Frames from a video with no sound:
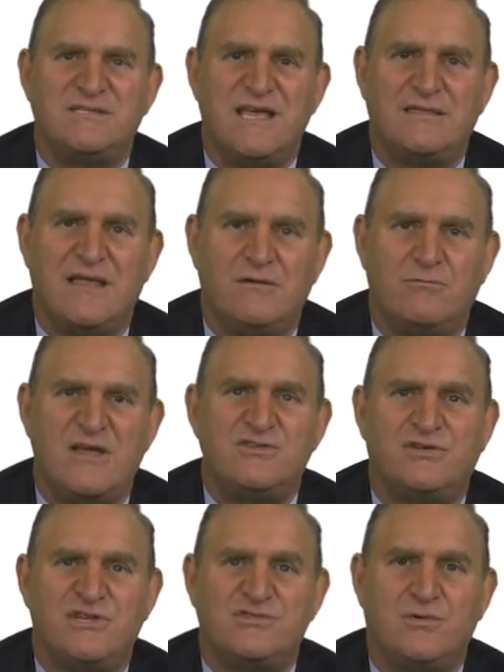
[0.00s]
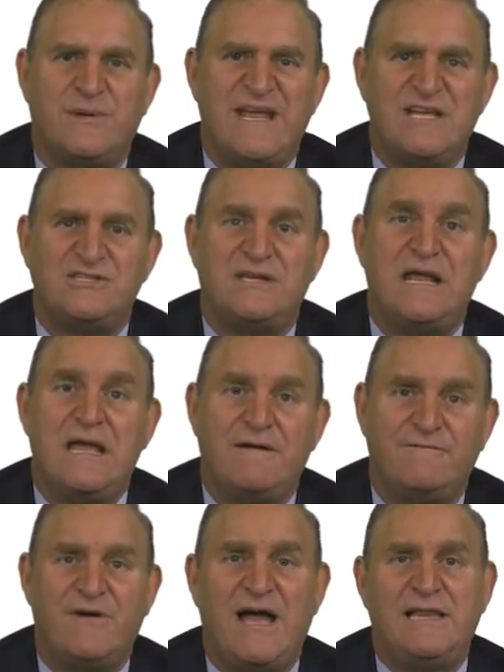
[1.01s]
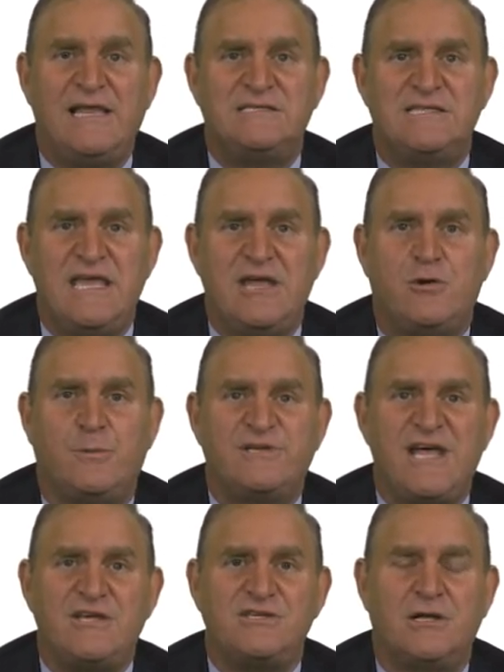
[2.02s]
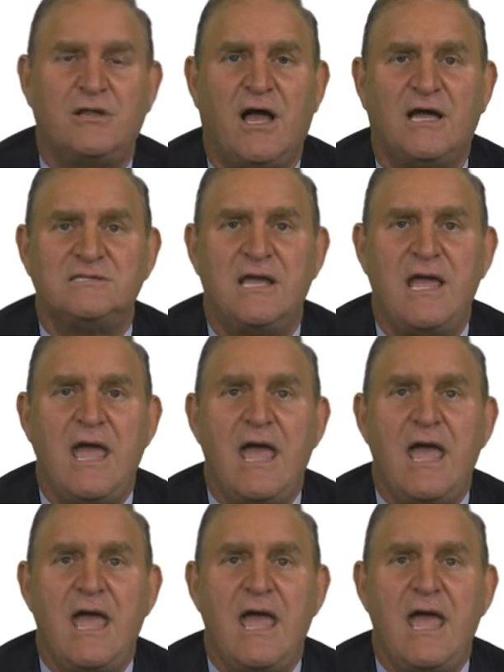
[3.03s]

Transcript: saying that racial discrimination violates the Equal Protection Clause.